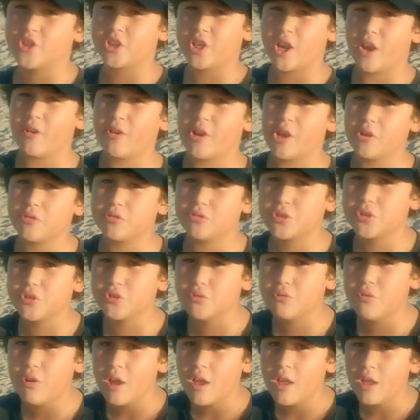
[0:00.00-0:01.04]
Shout out to
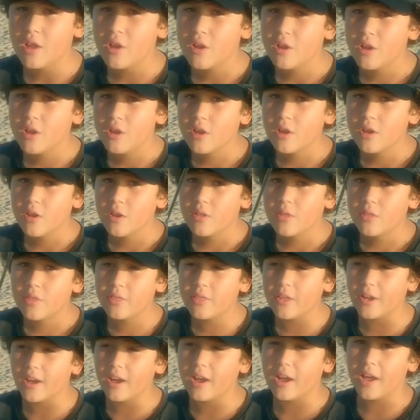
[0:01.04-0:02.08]

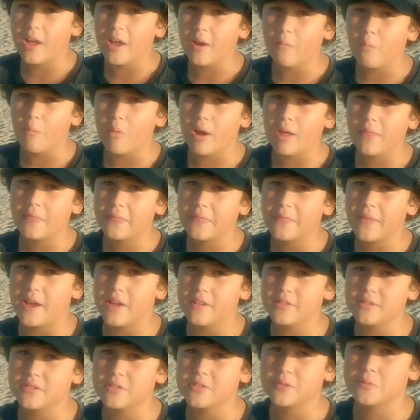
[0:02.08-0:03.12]
the
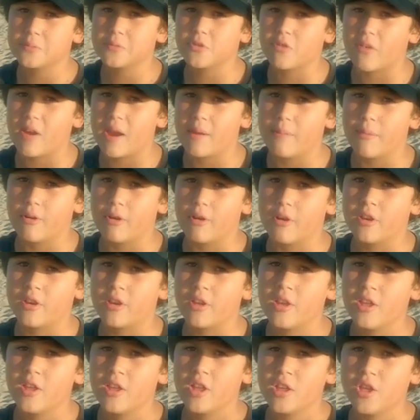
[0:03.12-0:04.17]
1,000 subscriber
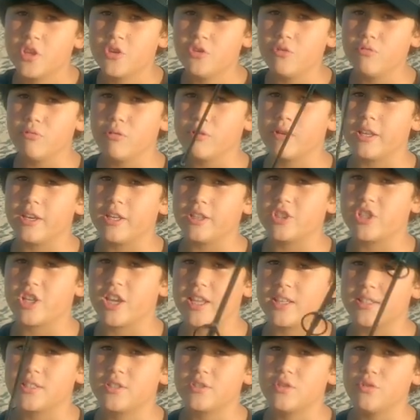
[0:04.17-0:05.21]
you will get a
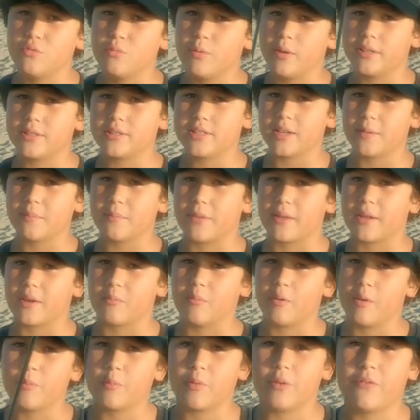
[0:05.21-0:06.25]
chance to win something
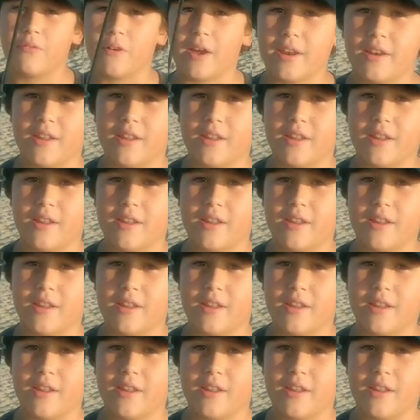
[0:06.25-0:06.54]
when we find